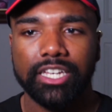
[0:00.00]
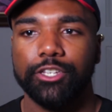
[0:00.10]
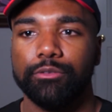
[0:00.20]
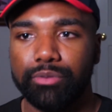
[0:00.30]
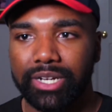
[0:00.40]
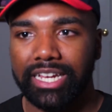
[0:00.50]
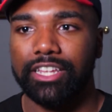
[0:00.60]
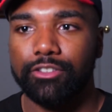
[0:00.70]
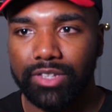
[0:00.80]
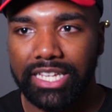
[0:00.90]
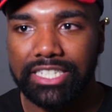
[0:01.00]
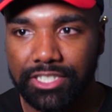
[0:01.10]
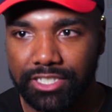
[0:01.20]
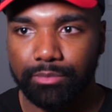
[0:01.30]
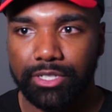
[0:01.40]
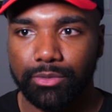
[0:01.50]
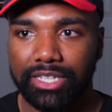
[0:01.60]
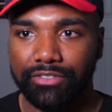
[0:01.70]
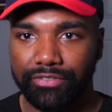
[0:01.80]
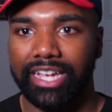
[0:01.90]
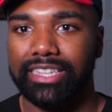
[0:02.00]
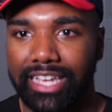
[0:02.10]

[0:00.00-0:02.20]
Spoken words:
You're bringing out the relationship between the fact